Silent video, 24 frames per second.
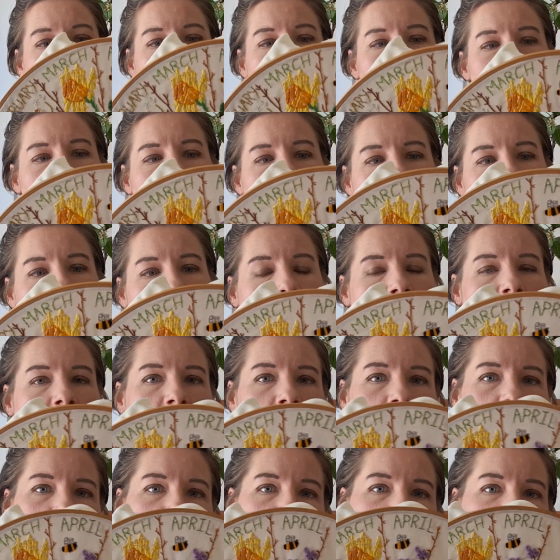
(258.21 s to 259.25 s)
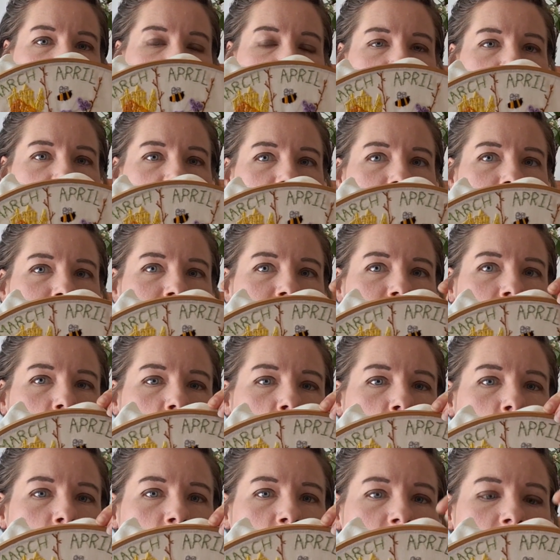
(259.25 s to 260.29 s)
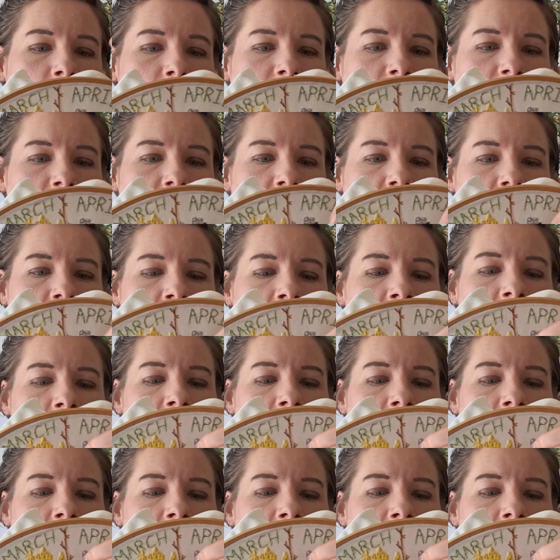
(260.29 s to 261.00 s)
And then I have all of the